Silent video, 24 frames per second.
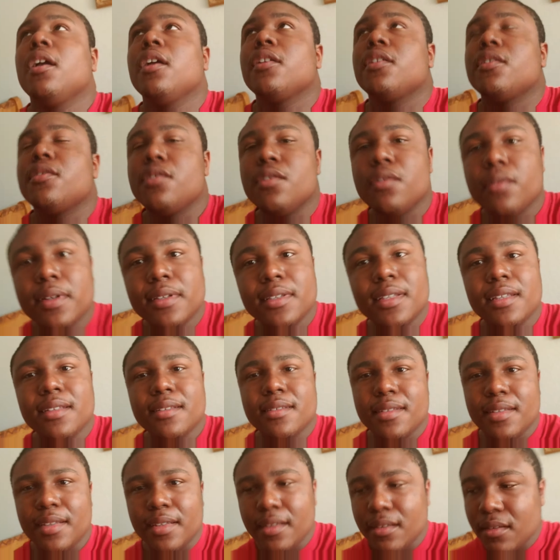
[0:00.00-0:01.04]
you do it
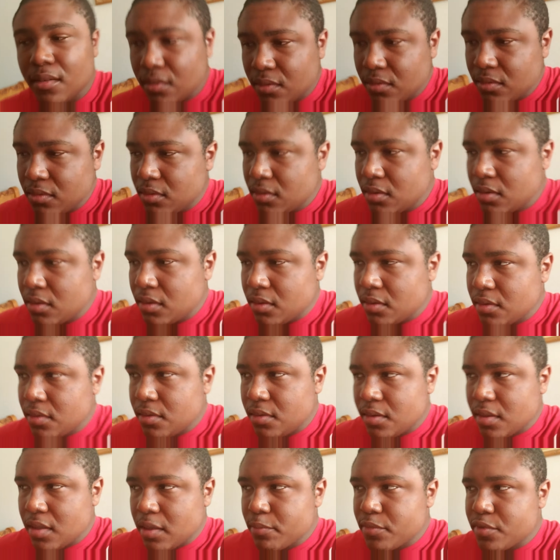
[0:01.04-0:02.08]
until
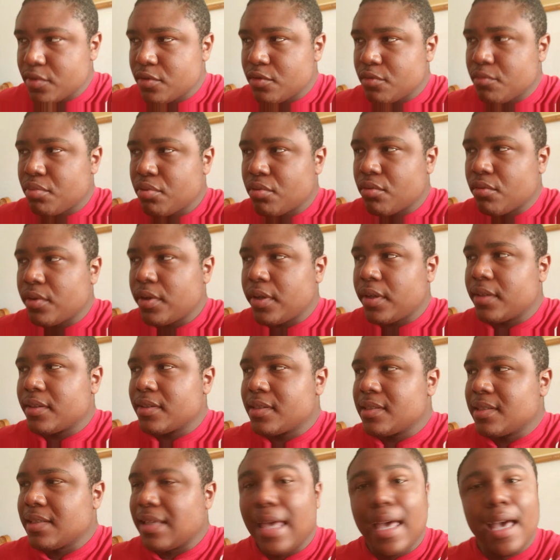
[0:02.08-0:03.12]
you come to a
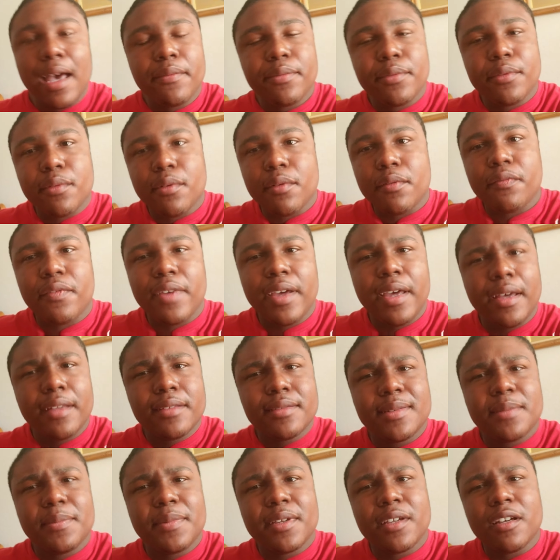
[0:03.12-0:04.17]
point after
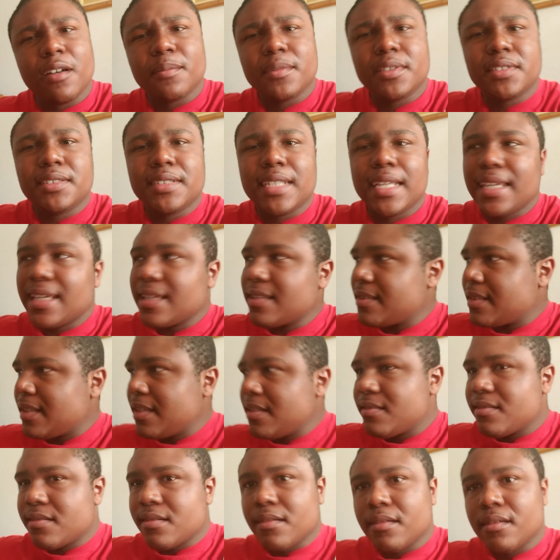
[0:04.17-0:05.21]
advance it becomes second
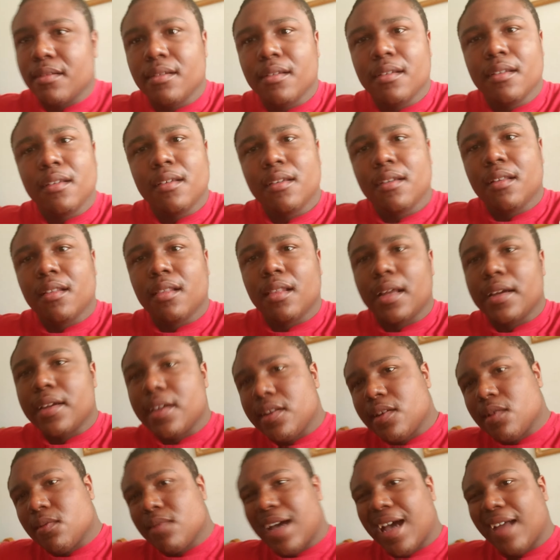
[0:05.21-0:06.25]
nature. Like you
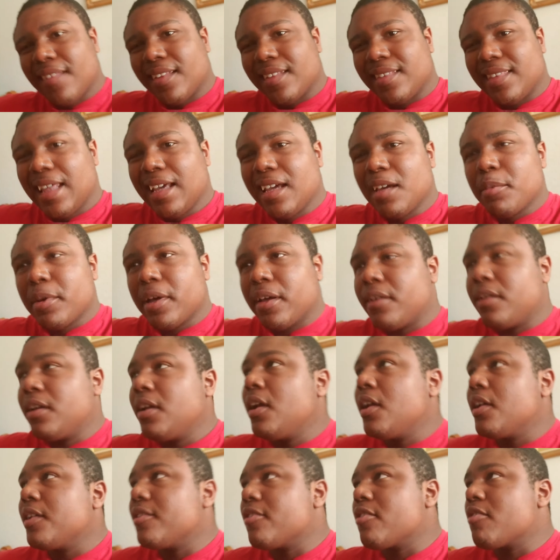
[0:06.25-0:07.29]
don't have to think about it.
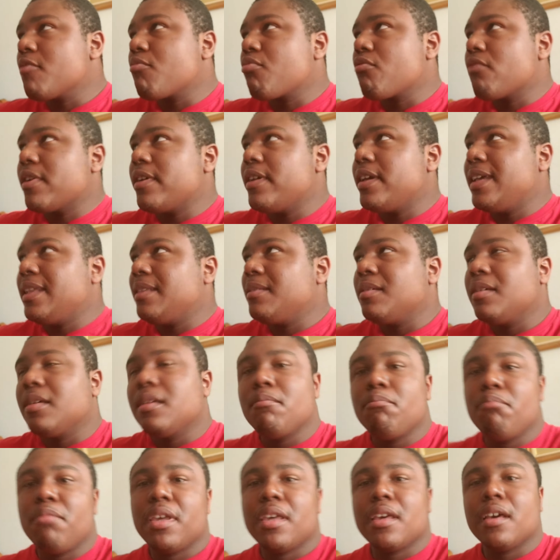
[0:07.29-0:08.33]
Your brain
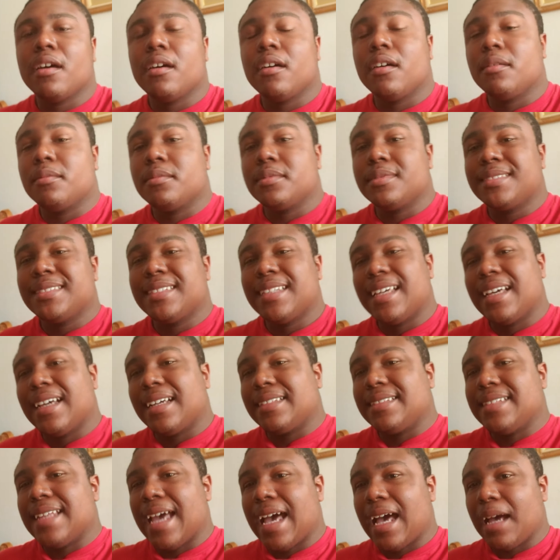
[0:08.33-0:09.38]
becomes
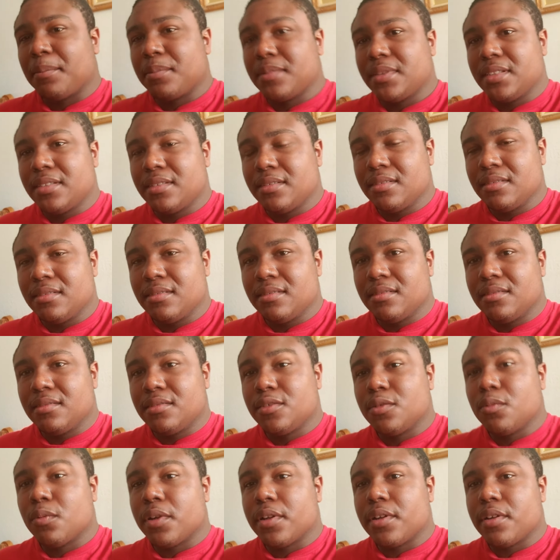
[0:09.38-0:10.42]
adapt
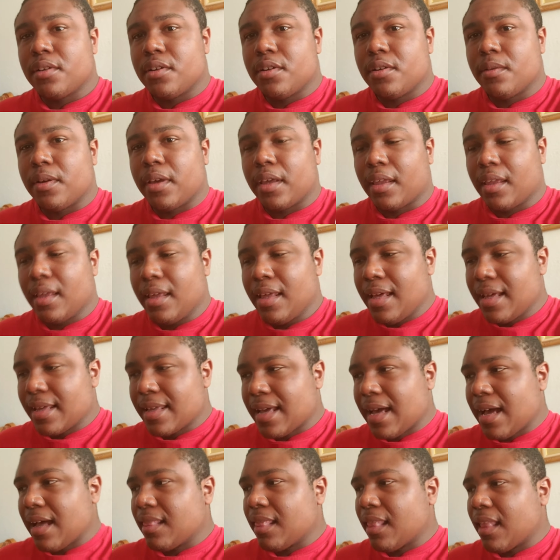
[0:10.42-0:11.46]
to what you're doing.
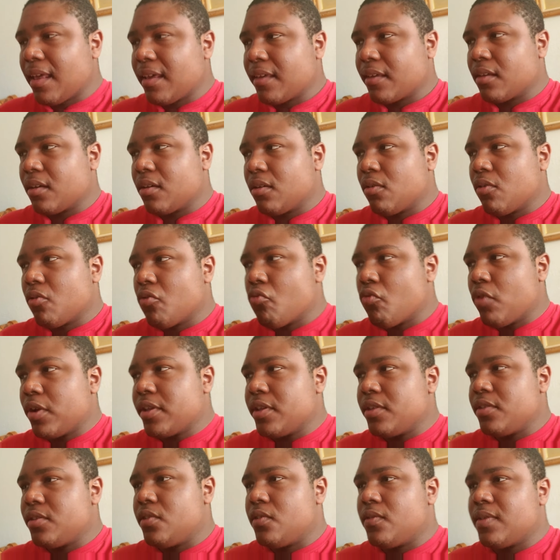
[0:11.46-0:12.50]
Kind of like when
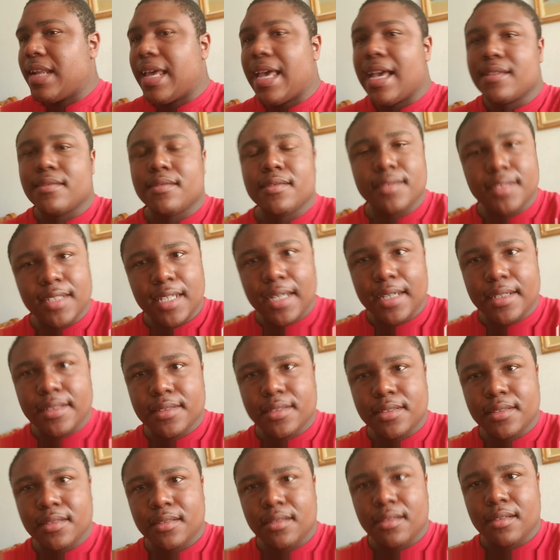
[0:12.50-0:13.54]
you do an
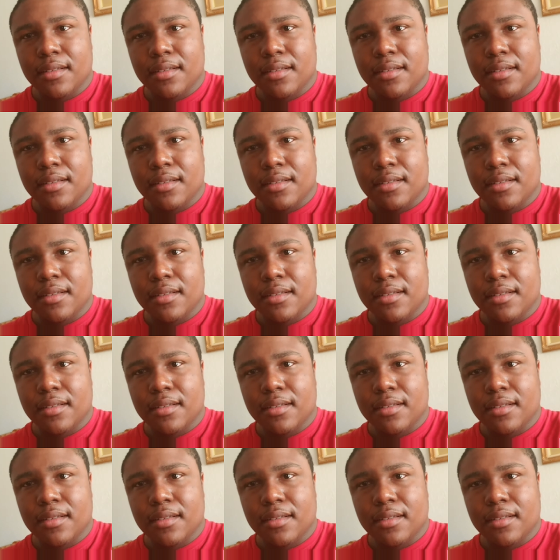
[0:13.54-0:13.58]
exercise